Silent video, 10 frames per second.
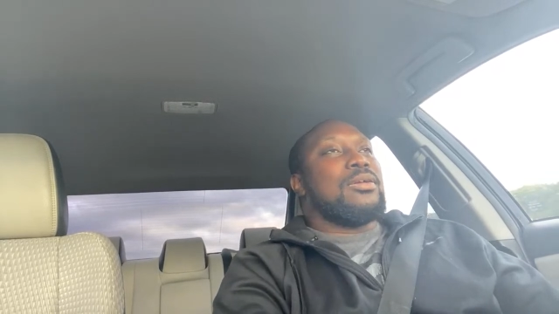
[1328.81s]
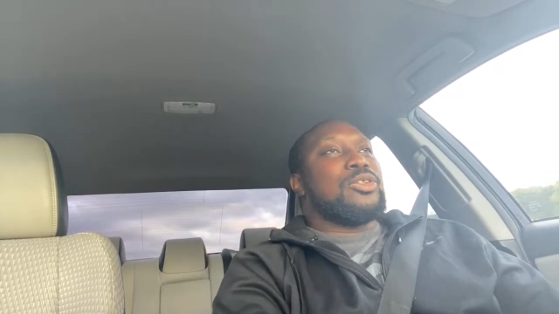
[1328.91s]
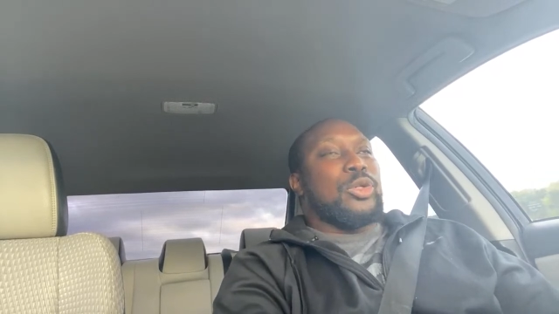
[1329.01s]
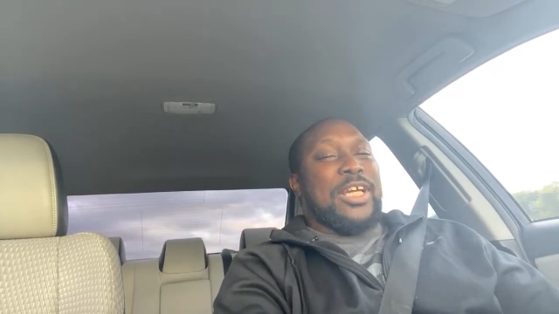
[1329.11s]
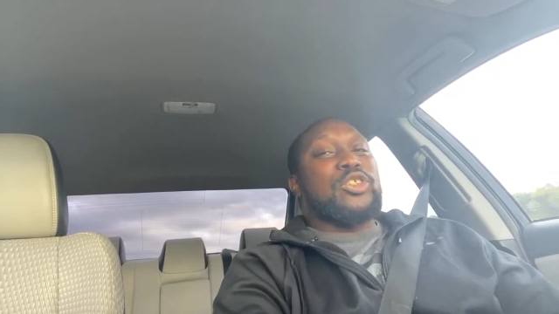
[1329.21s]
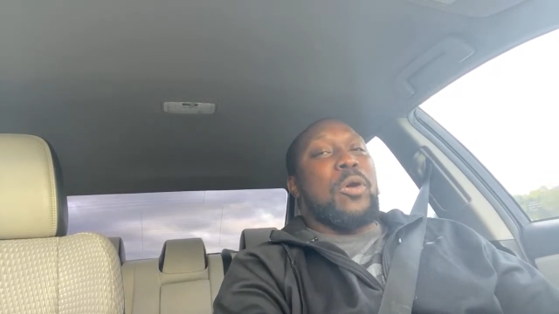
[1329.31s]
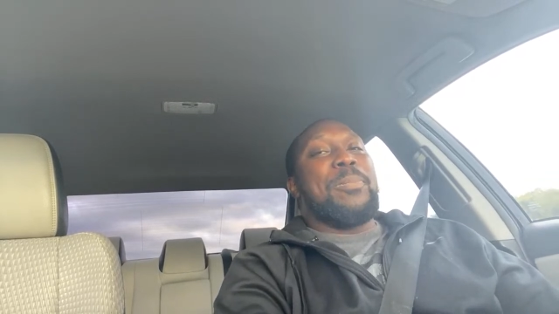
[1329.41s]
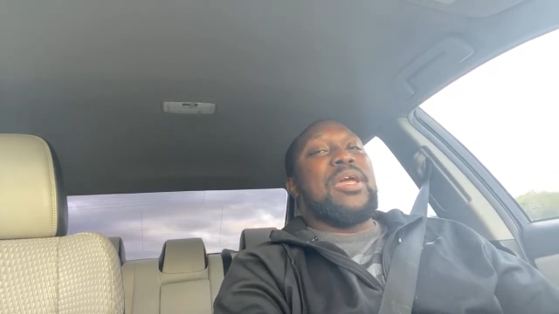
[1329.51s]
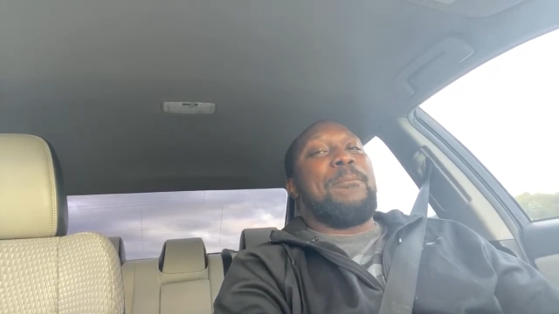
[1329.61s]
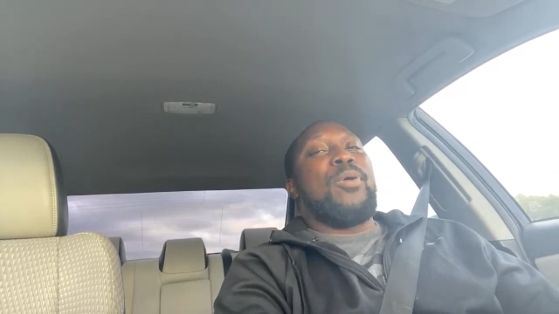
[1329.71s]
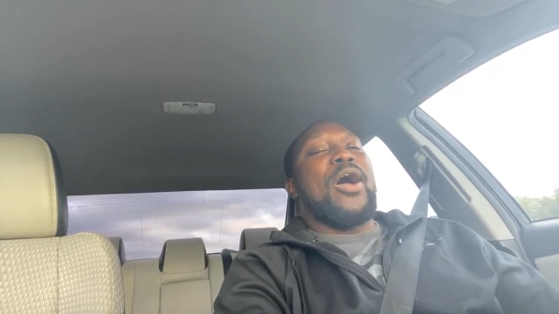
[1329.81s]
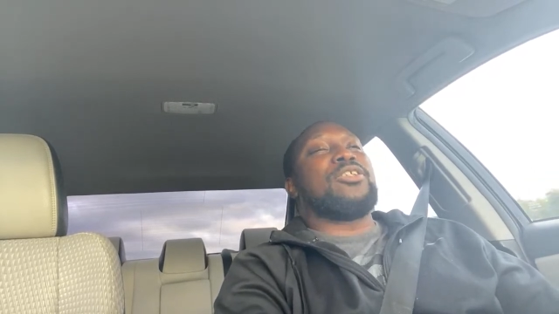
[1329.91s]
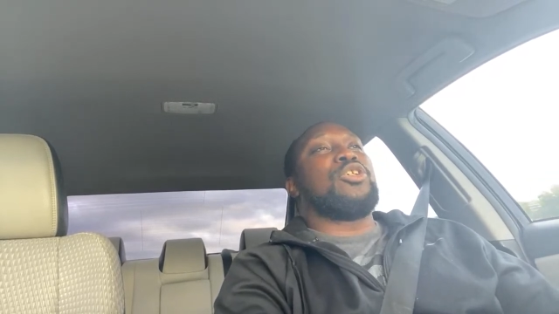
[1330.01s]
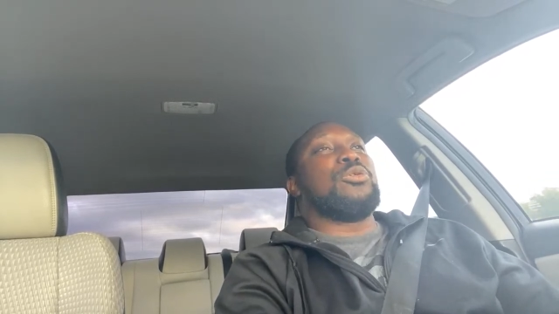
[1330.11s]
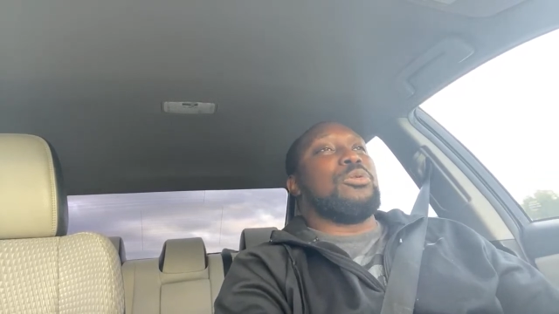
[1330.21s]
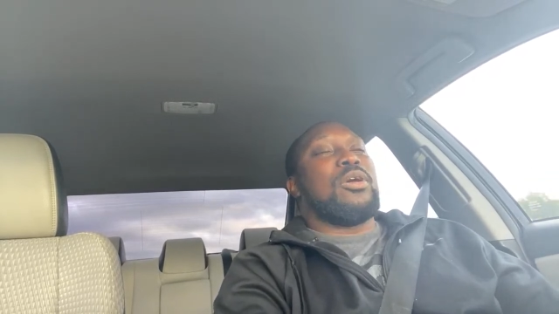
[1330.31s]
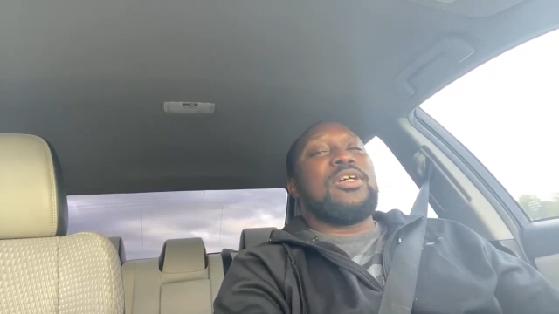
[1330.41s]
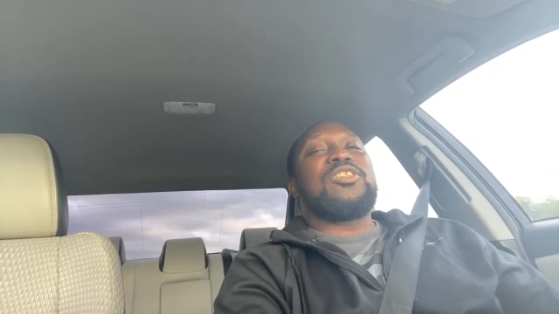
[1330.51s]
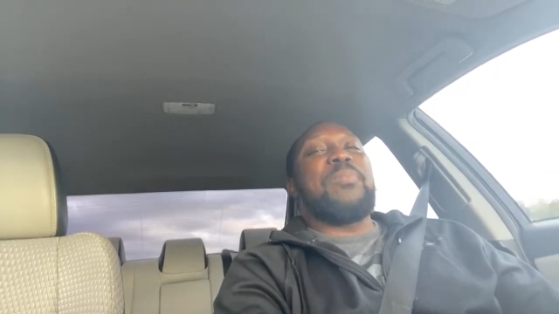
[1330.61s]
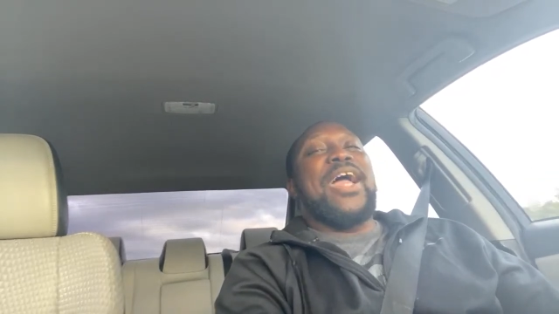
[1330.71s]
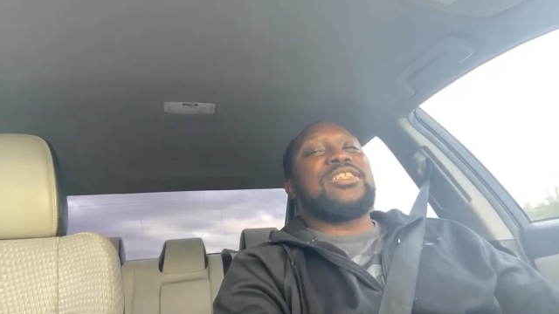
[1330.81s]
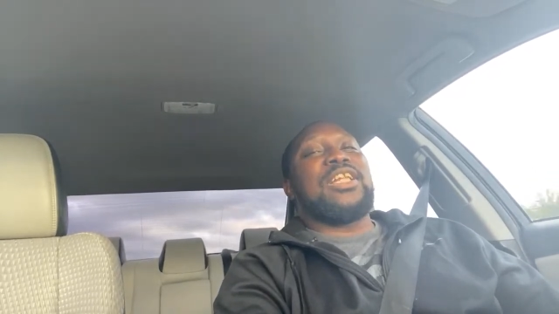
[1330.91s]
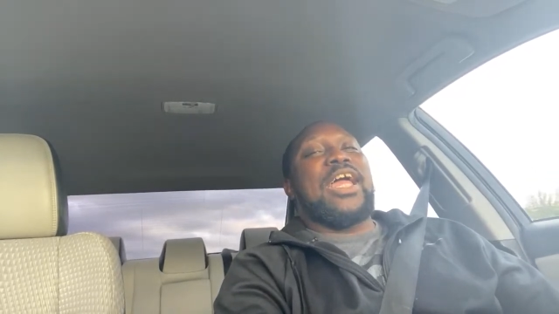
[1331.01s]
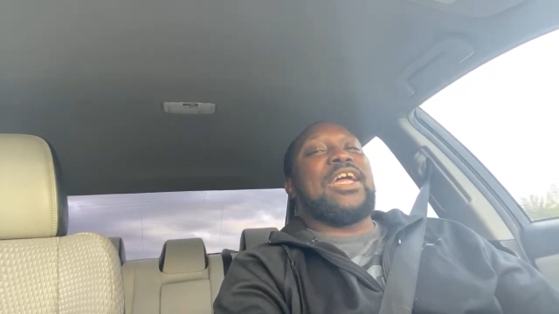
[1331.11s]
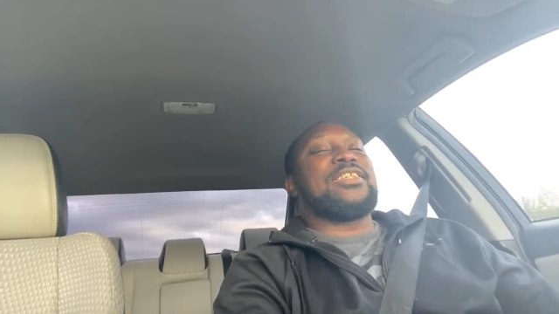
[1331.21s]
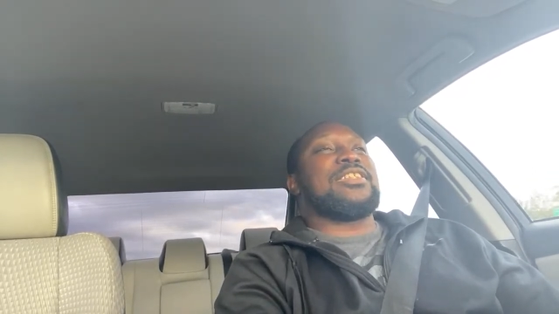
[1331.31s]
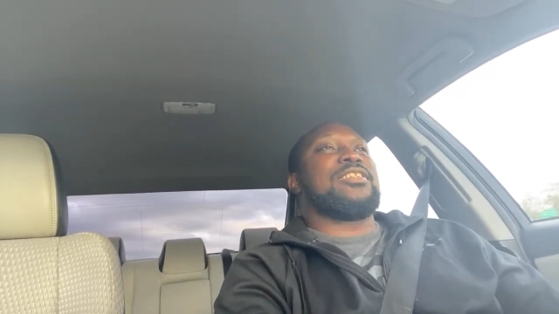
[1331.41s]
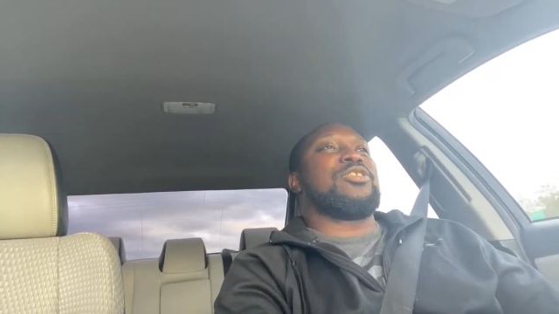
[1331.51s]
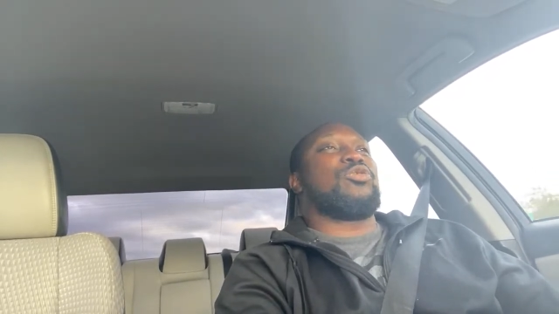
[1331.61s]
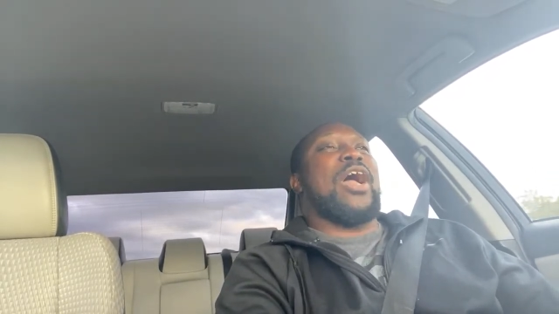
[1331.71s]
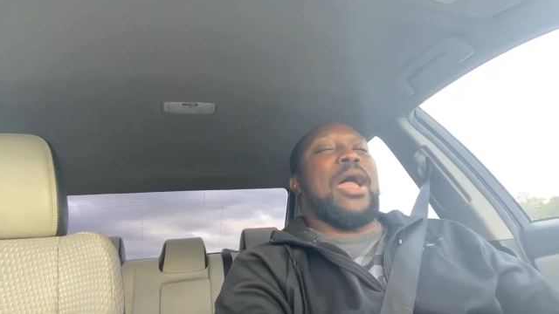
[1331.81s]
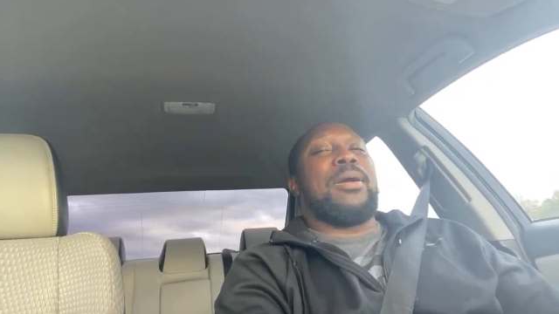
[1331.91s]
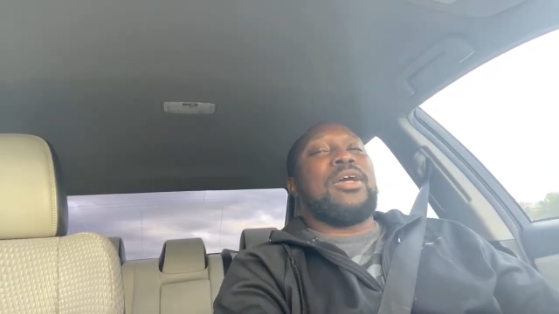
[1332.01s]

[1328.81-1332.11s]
So this will be a part 2. Smash the like, hit the subscribe.